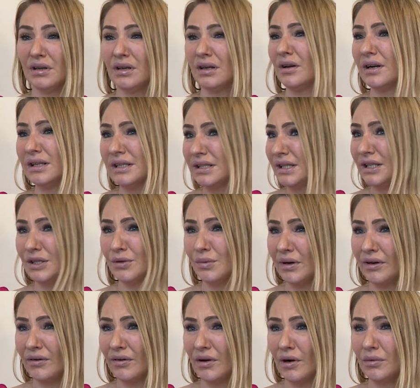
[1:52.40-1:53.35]

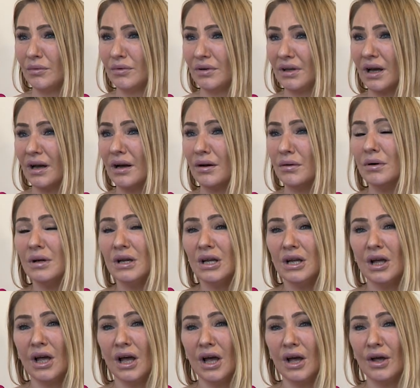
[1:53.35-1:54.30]
20-year-old girl,
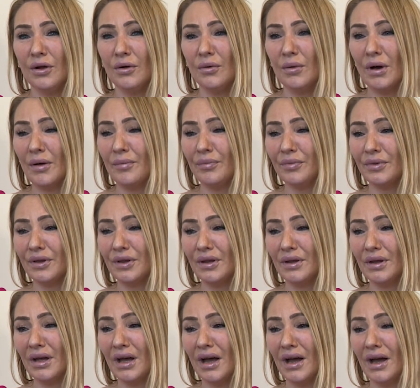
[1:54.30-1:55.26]
who her
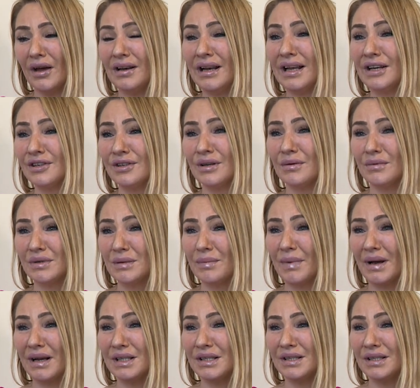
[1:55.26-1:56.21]
electric was
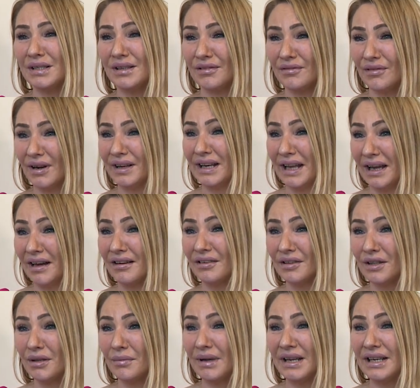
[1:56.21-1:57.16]
about to run out
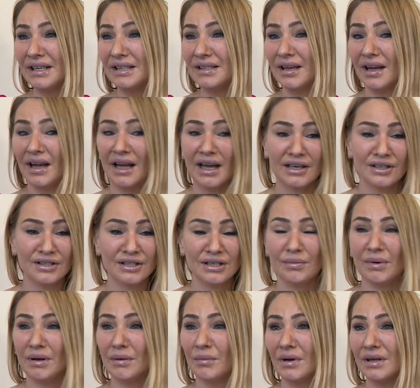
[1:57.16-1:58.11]
on the meter, and she
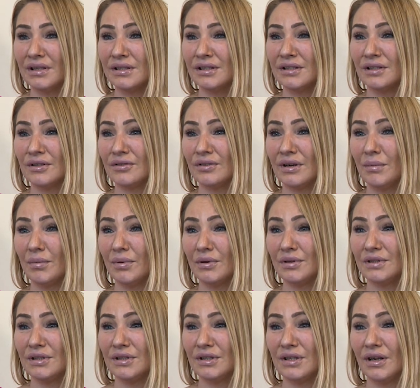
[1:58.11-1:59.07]
went and worked as a street
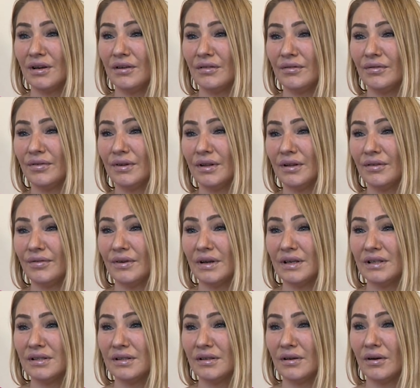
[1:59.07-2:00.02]
prostitute for the
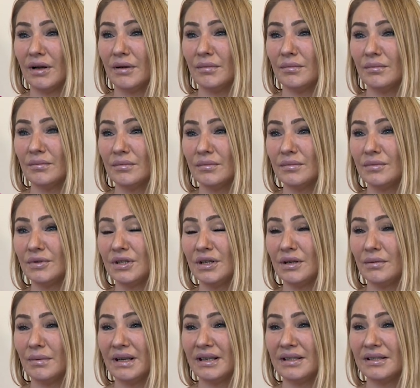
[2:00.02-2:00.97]
first time
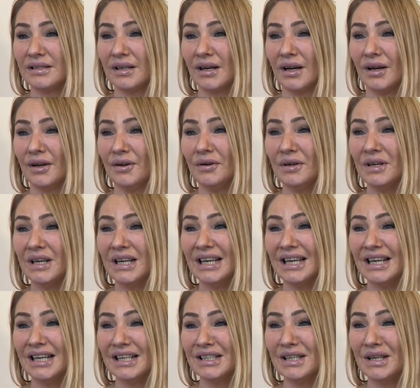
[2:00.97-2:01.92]
2 weeks ago
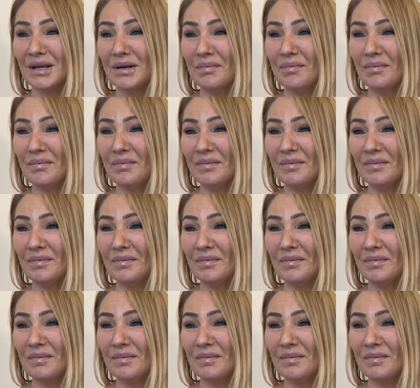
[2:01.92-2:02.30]
to